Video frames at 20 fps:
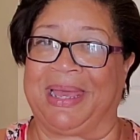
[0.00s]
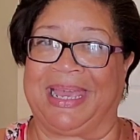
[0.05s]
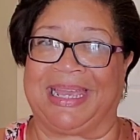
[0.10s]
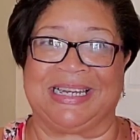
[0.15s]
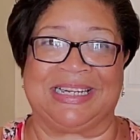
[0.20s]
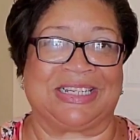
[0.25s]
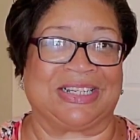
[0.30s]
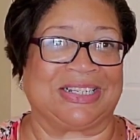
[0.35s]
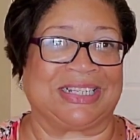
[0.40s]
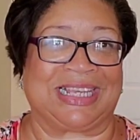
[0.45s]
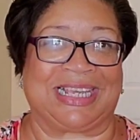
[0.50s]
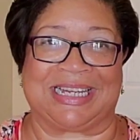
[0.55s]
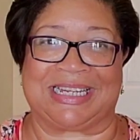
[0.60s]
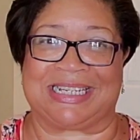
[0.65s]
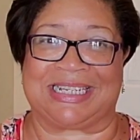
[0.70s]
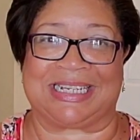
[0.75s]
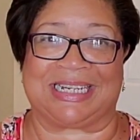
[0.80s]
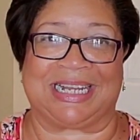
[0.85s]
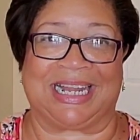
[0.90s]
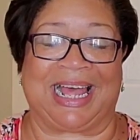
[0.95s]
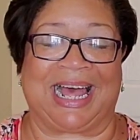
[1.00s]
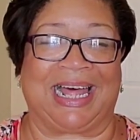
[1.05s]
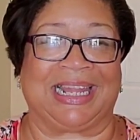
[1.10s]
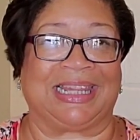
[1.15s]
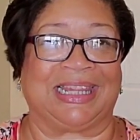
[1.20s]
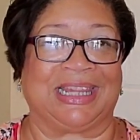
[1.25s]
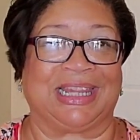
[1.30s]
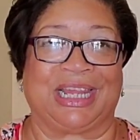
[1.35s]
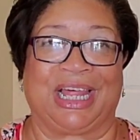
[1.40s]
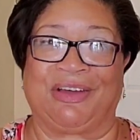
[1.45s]
Angel's Kitchen. I
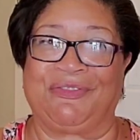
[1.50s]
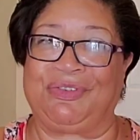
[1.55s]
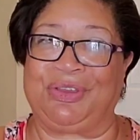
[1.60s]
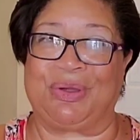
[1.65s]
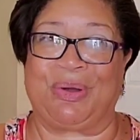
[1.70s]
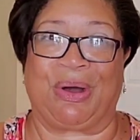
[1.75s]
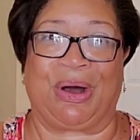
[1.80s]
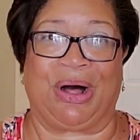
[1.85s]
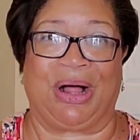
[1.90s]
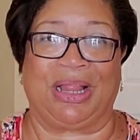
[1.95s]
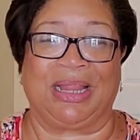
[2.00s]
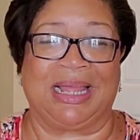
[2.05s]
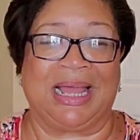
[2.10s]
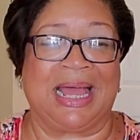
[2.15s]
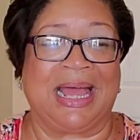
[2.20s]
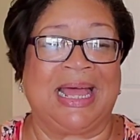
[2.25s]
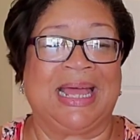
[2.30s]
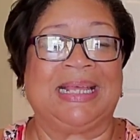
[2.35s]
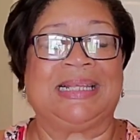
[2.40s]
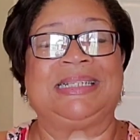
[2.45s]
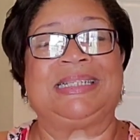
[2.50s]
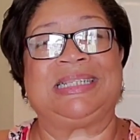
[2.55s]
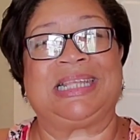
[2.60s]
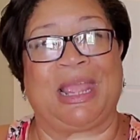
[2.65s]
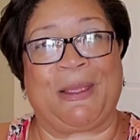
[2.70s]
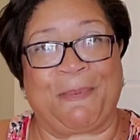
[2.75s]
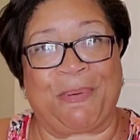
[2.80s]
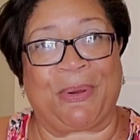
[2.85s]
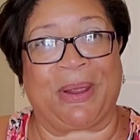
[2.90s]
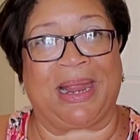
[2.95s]
love you all.
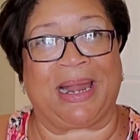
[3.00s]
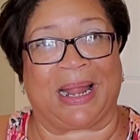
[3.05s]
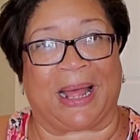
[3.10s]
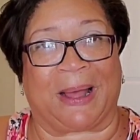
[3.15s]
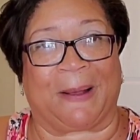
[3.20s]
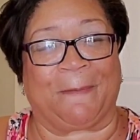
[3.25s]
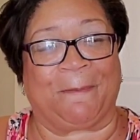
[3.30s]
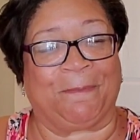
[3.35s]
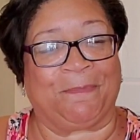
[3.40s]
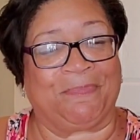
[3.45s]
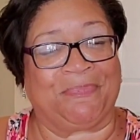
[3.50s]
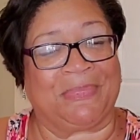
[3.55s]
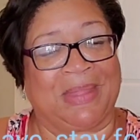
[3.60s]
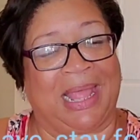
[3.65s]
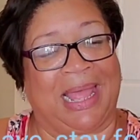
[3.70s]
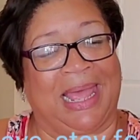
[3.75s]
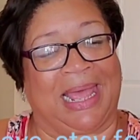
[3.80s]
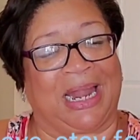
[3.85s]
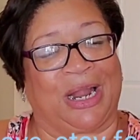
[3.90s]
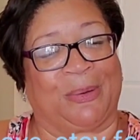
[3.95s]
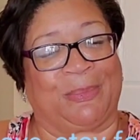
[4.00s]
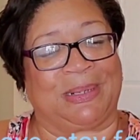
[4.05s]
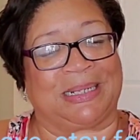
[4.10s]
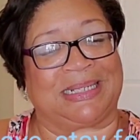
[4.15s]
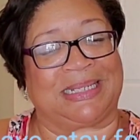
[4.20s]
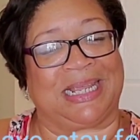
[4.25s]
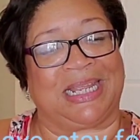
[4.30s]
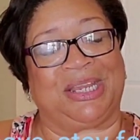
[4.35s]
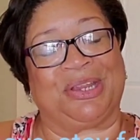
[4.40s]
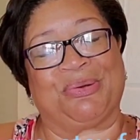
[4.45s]
Stay prayed up, and I'll be
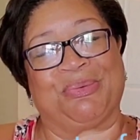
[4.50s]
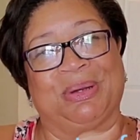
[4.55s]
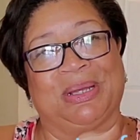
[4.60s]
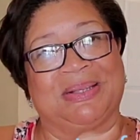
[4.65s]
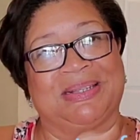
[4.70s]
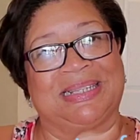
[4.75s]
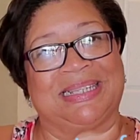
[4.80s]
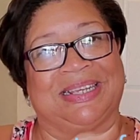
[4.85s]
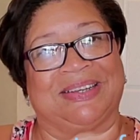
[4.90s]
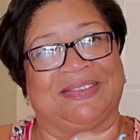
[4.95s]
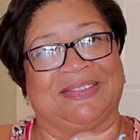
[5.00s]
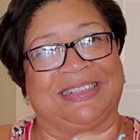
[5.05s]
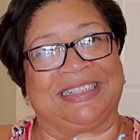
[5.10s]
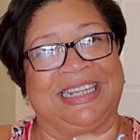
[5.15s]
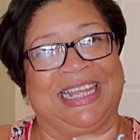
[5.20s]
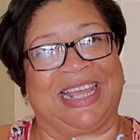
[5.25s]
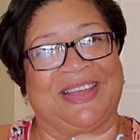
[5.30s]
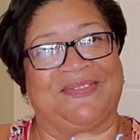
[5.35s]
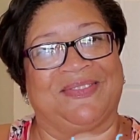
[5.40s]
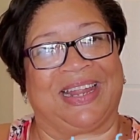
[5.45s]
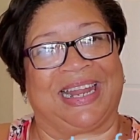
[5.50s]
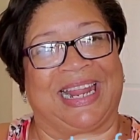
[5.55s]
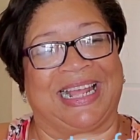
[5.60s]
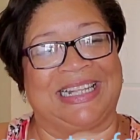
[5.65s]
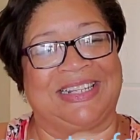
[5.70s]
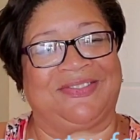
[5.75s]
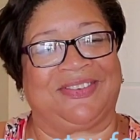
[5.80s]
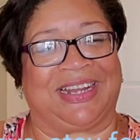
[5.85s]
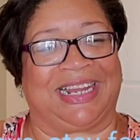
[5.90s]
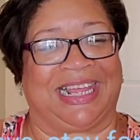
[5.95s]
seeing you real soon in my
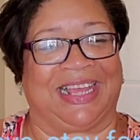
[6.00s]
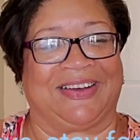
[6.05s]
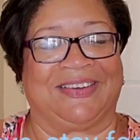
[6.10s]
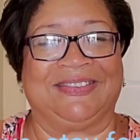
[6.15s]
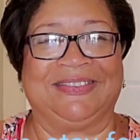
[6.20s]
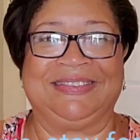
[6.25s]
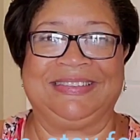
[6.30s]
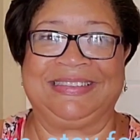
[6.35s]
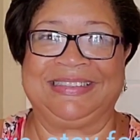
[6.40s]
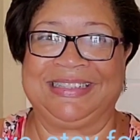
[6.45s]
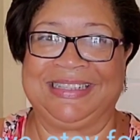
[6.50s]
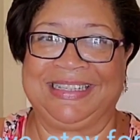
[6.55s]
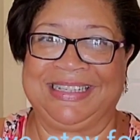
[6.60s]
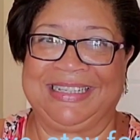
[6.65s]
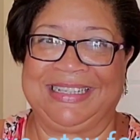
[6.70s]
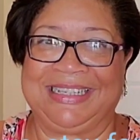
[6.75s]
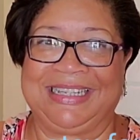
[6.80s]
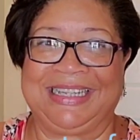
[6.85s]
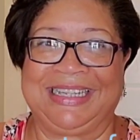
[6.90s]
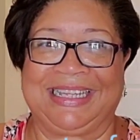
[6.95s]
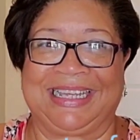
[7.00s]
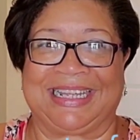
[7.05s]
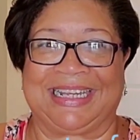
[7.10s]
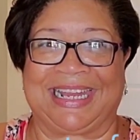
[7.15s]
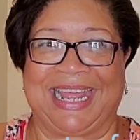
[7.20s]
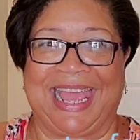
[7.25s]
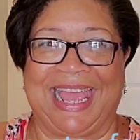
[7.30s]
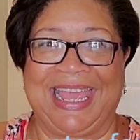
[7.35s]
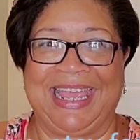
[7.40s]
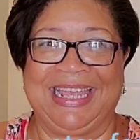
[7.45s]
next video. Good
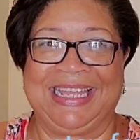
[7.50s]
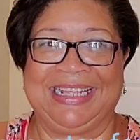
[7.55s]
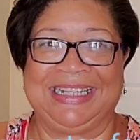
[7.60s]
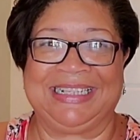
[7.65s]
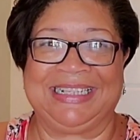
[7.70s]
day.